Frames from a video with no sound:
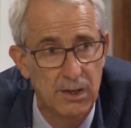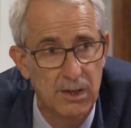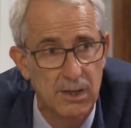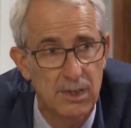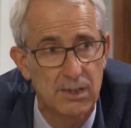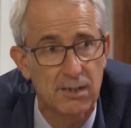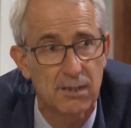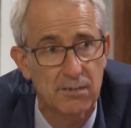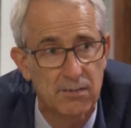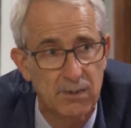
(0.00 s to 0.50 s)

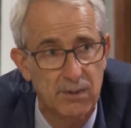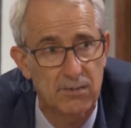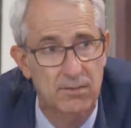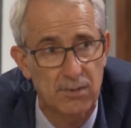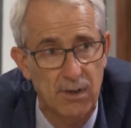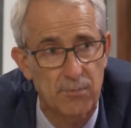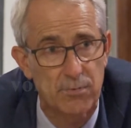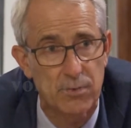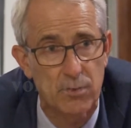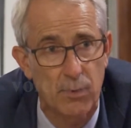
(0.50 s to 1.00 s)
It exists
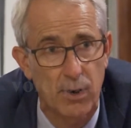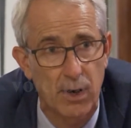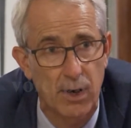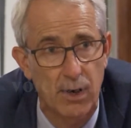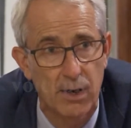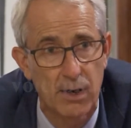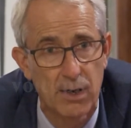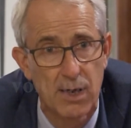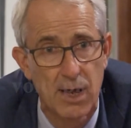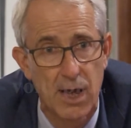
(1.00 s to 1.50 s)
everywhere.
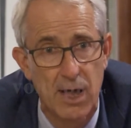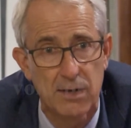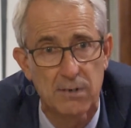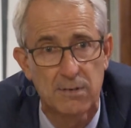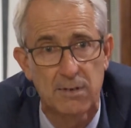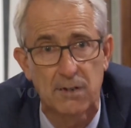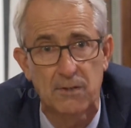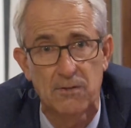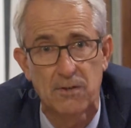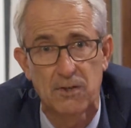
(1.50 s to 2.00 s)
And it
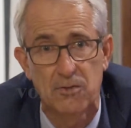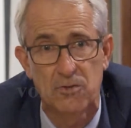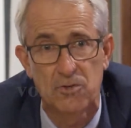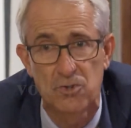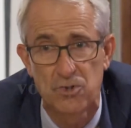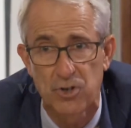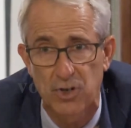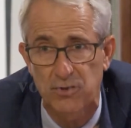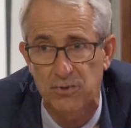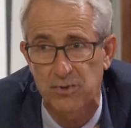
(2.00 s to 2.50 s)
exists
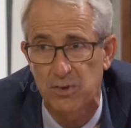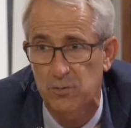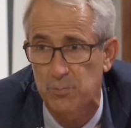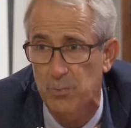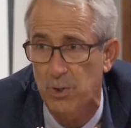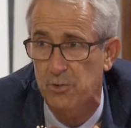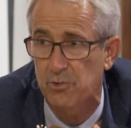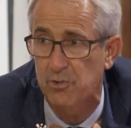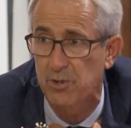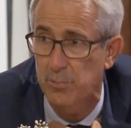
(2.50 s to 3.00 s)
just as
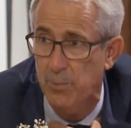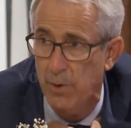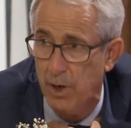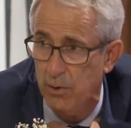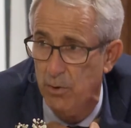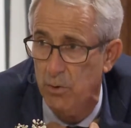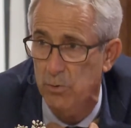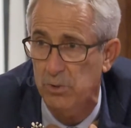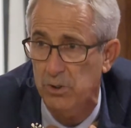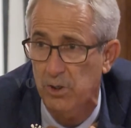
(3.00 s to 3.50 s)
much in my
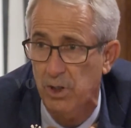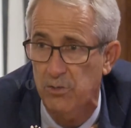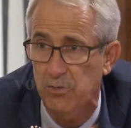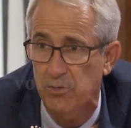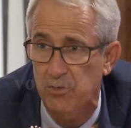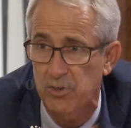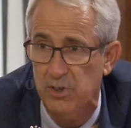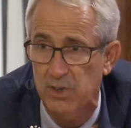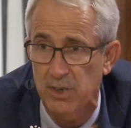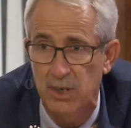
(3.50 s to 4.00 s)
own
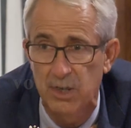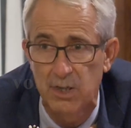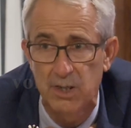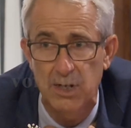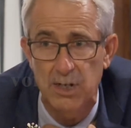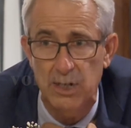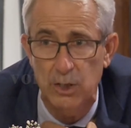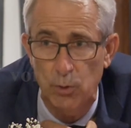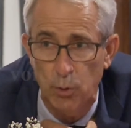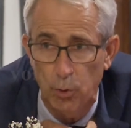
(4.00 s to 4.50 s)
country,
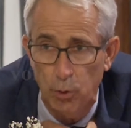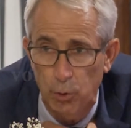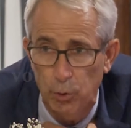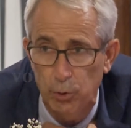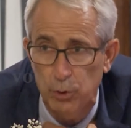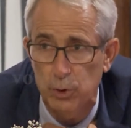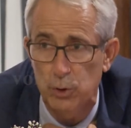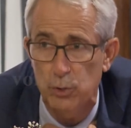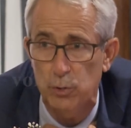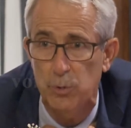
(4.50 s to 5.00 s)
in
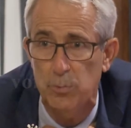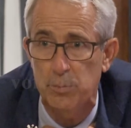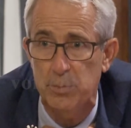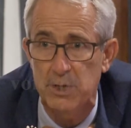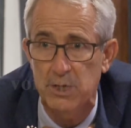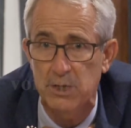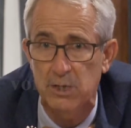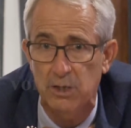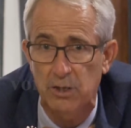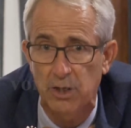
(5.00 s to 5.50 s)
all
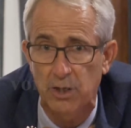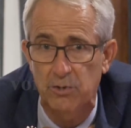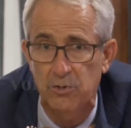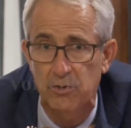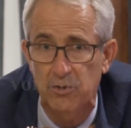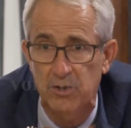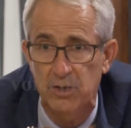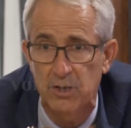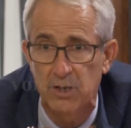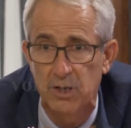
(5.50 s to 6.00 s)
European
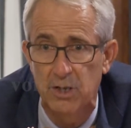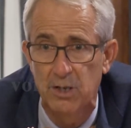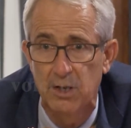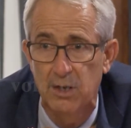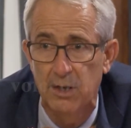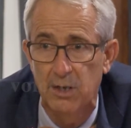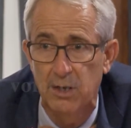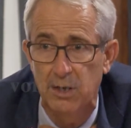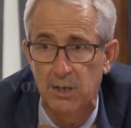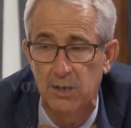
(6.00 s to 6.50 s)
countries.
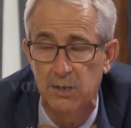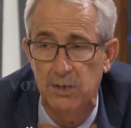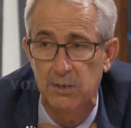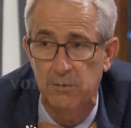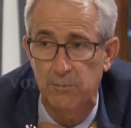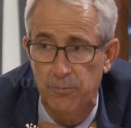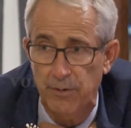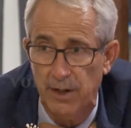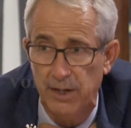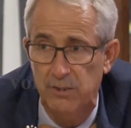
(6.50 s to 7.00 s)
In
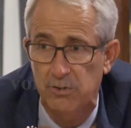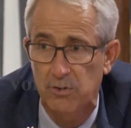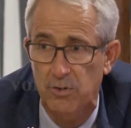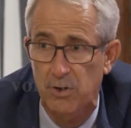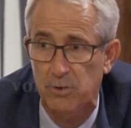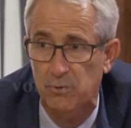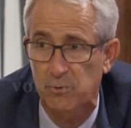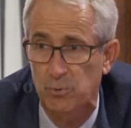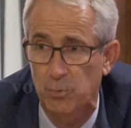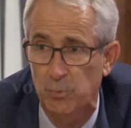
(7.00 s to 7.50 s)
fact, there
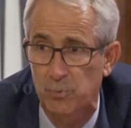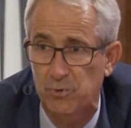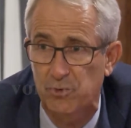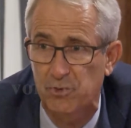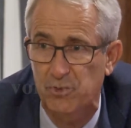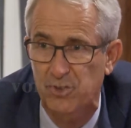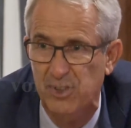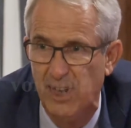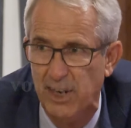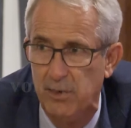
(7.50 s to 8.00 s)
are some
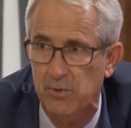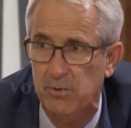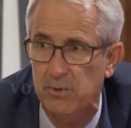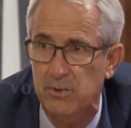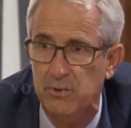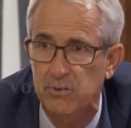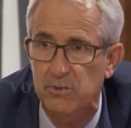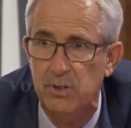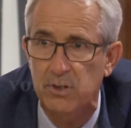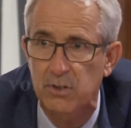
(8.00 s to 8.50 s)

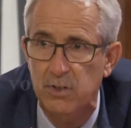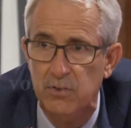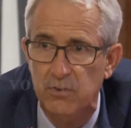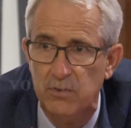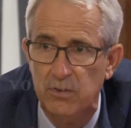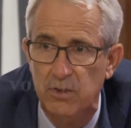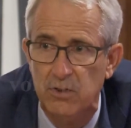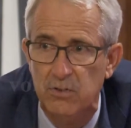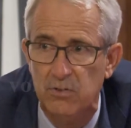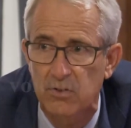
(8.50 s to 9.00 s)
staggering
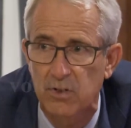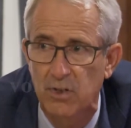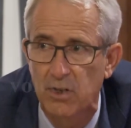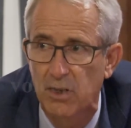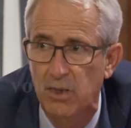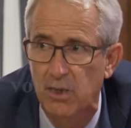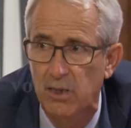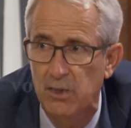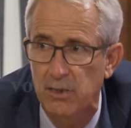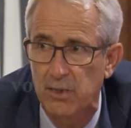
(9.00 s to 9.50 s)
statistics
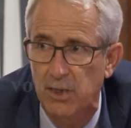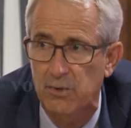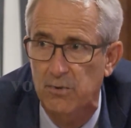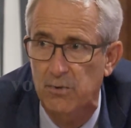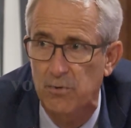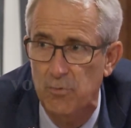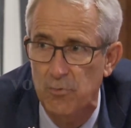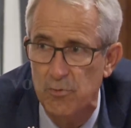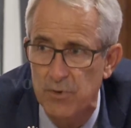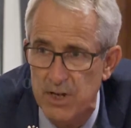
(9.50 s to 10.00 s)
that
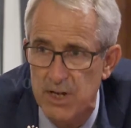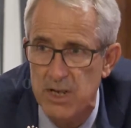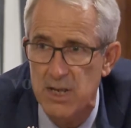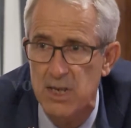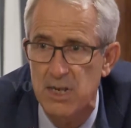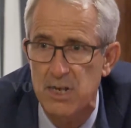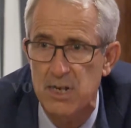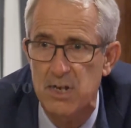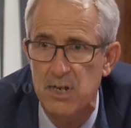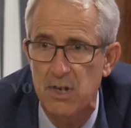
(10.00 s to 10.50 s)

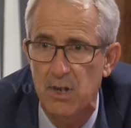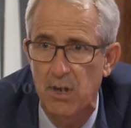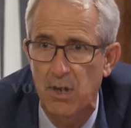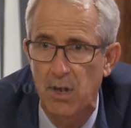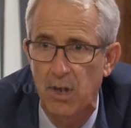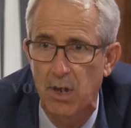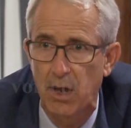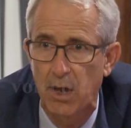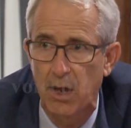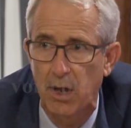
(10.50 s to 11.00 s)
really
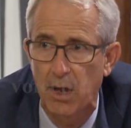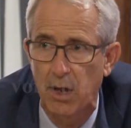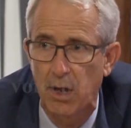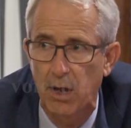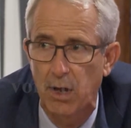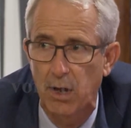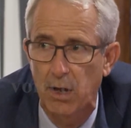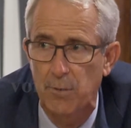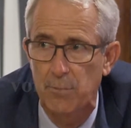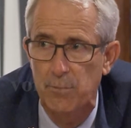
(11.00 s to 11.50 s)

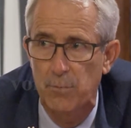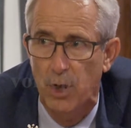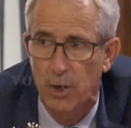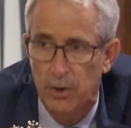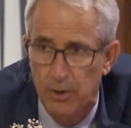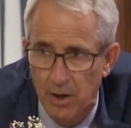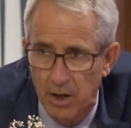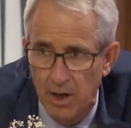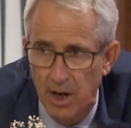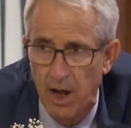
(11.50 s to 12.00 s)

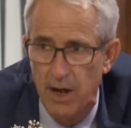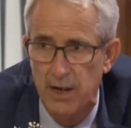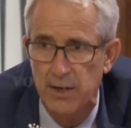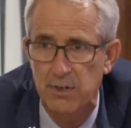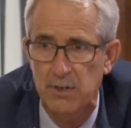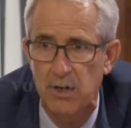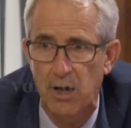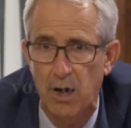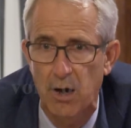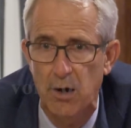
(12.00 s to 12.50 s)

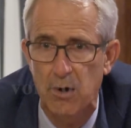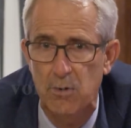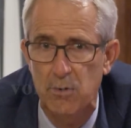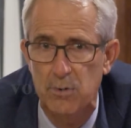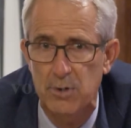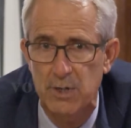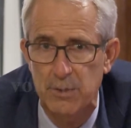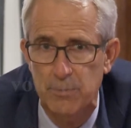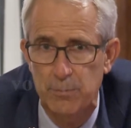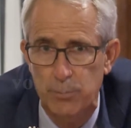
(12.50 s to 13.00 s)
underline how
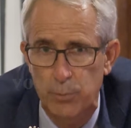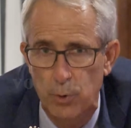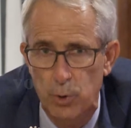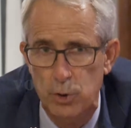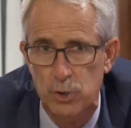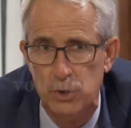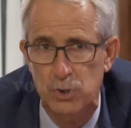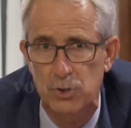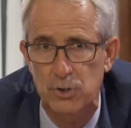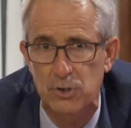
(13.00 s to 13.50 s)

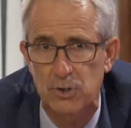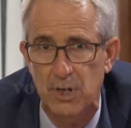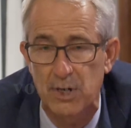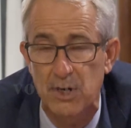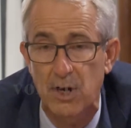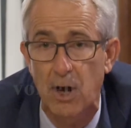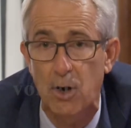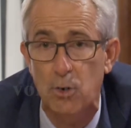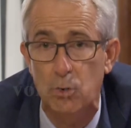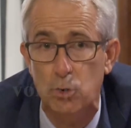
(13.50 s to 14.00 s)
important and
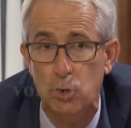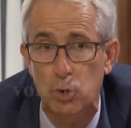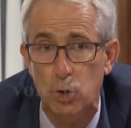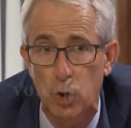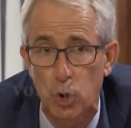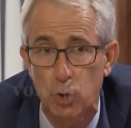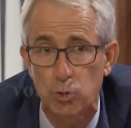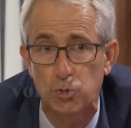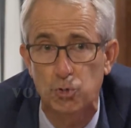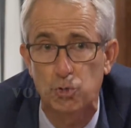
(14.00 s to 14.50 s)
how
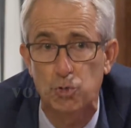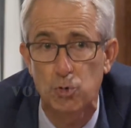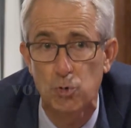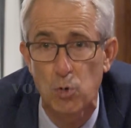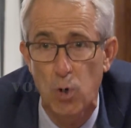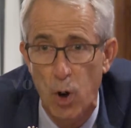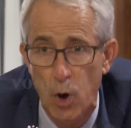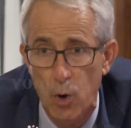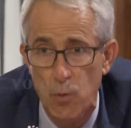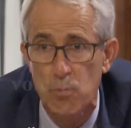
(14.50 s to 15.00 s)
close to
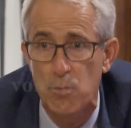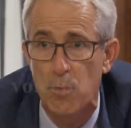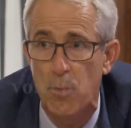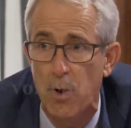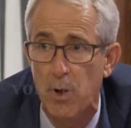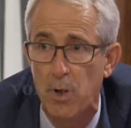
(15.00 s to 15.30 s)
home